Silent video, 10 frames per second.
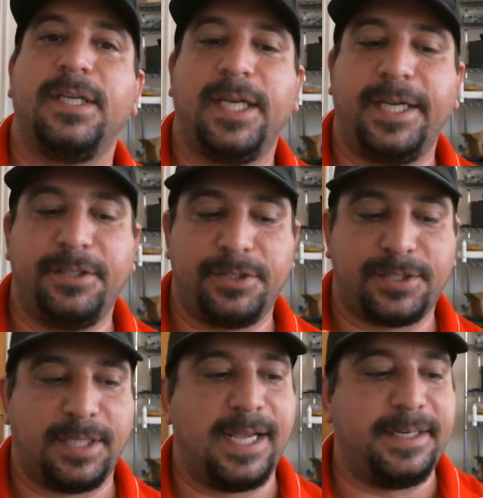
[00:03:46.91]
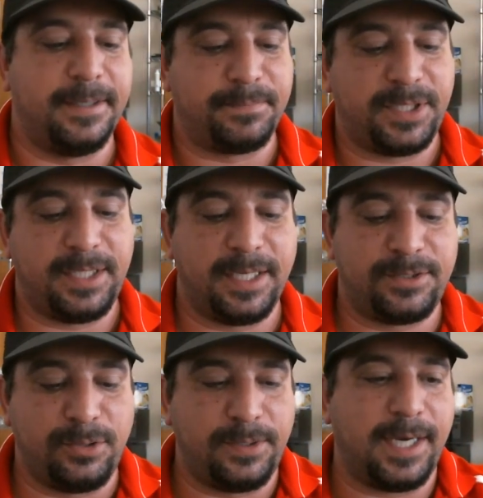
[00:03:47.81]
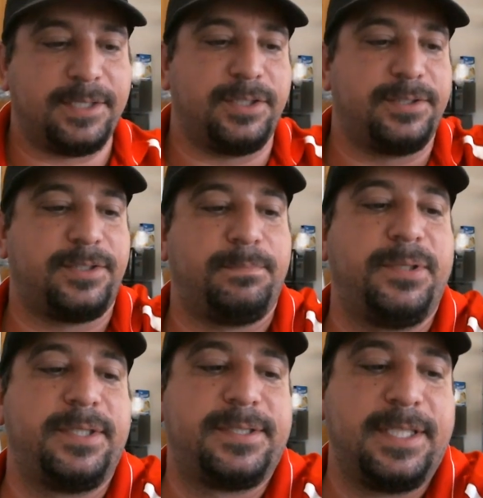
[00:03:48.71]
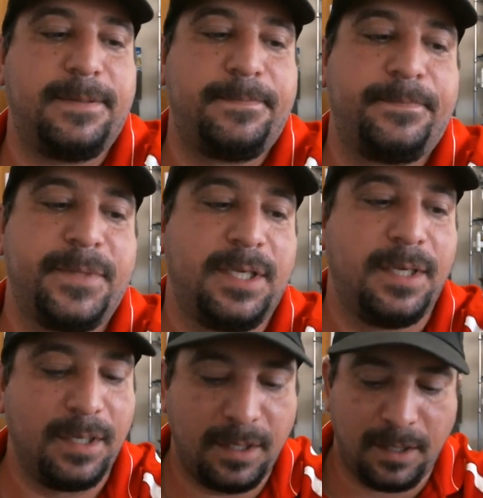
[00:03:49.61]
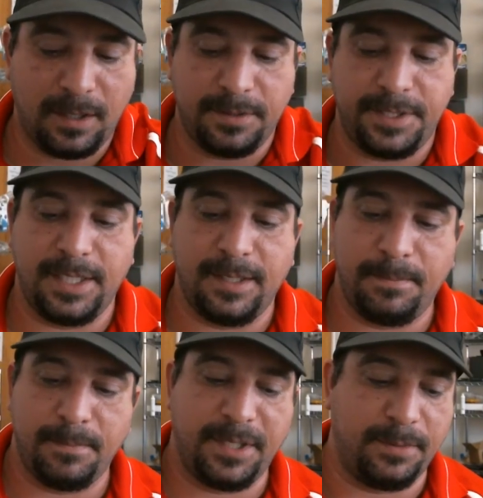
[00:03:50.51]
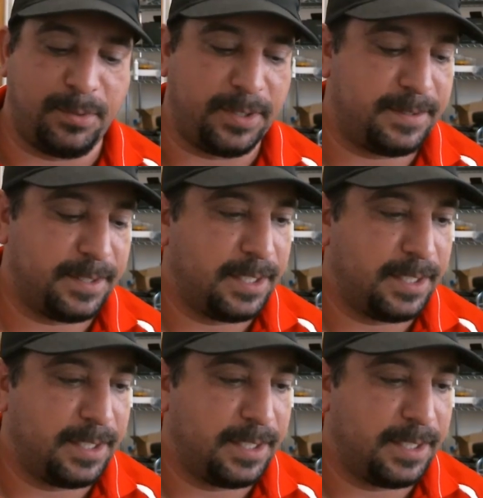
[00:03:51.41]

and you just line up the two notches to put on the motherboard.